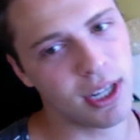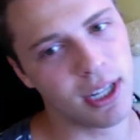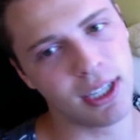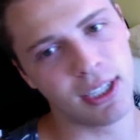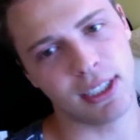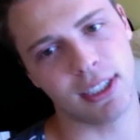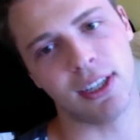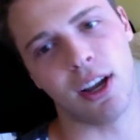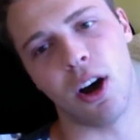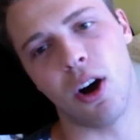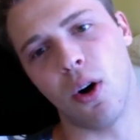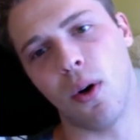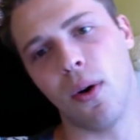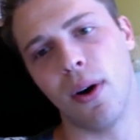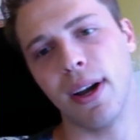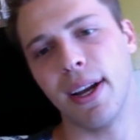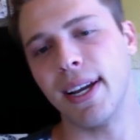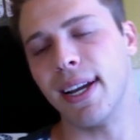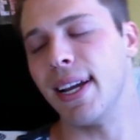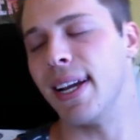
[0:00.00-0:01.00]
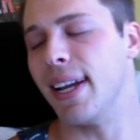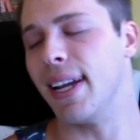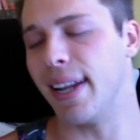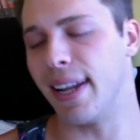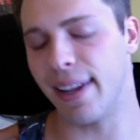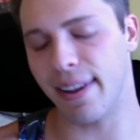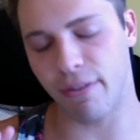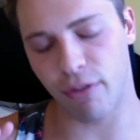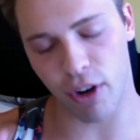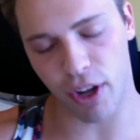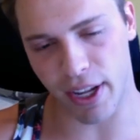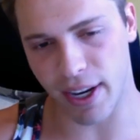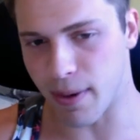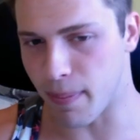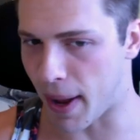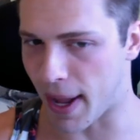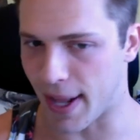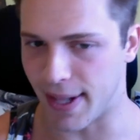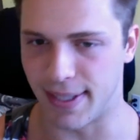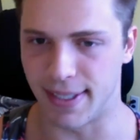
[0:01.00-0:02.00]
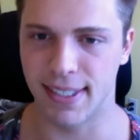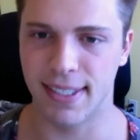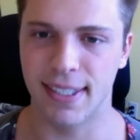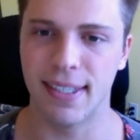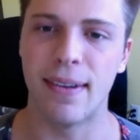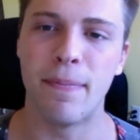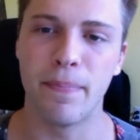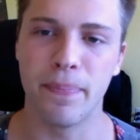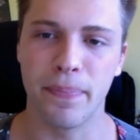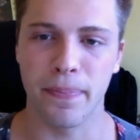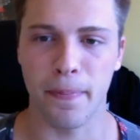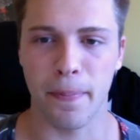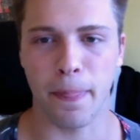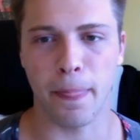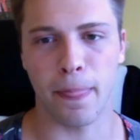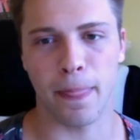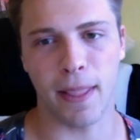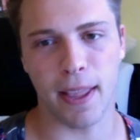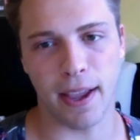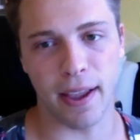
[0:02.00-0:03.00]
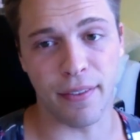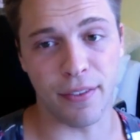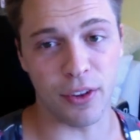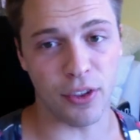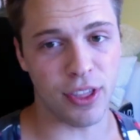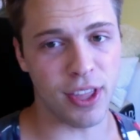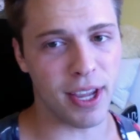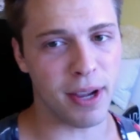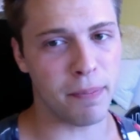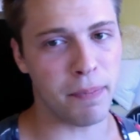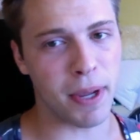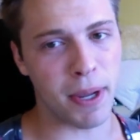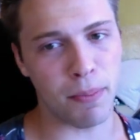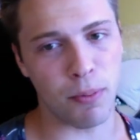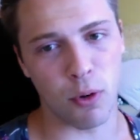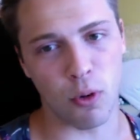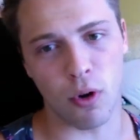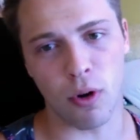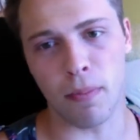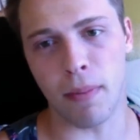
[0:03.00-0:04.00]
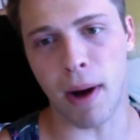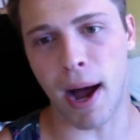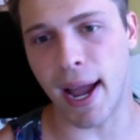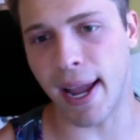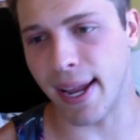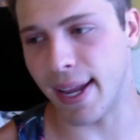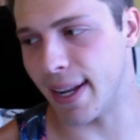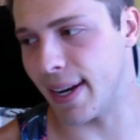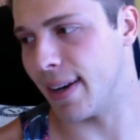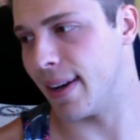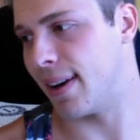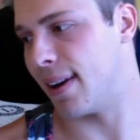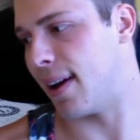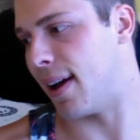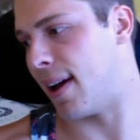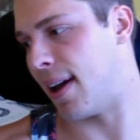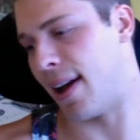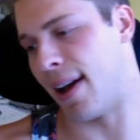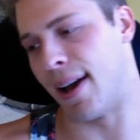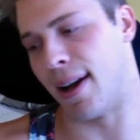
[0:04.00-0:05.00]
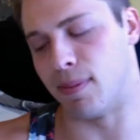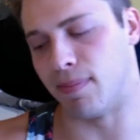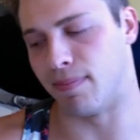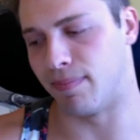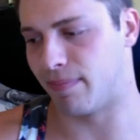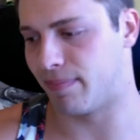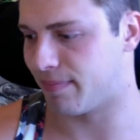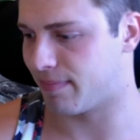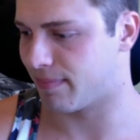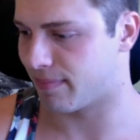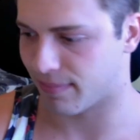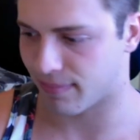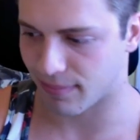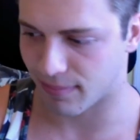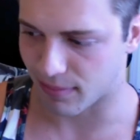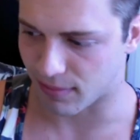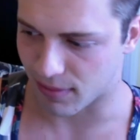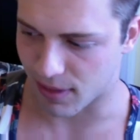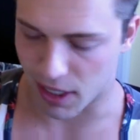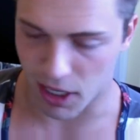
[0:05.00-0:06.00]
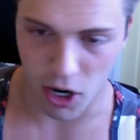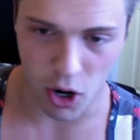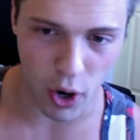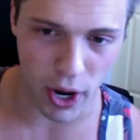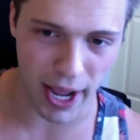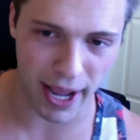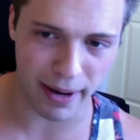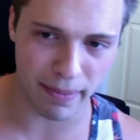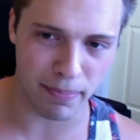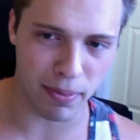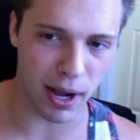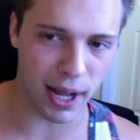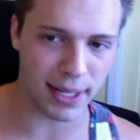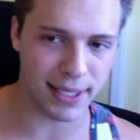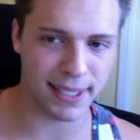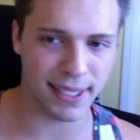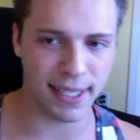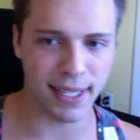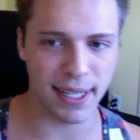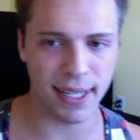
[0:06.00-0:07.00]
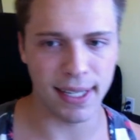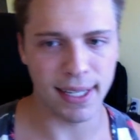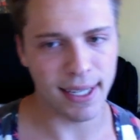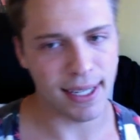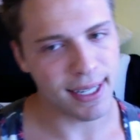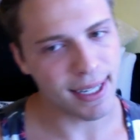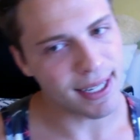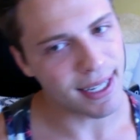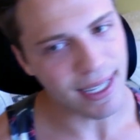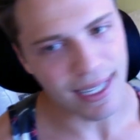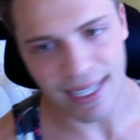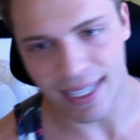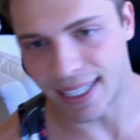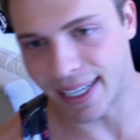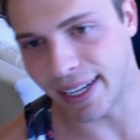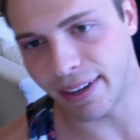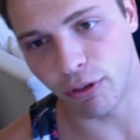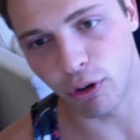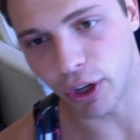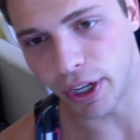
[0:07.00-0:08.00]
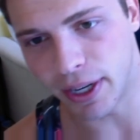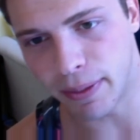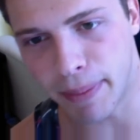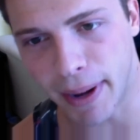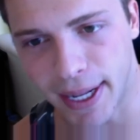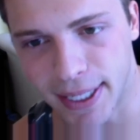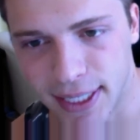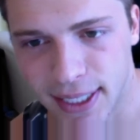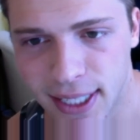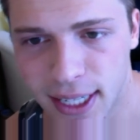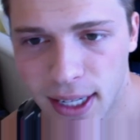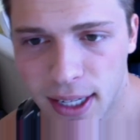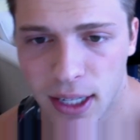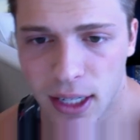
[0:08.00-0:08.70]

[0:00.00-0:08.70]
So it really depends. If you think people will buy it, then go ahead, but it really depends.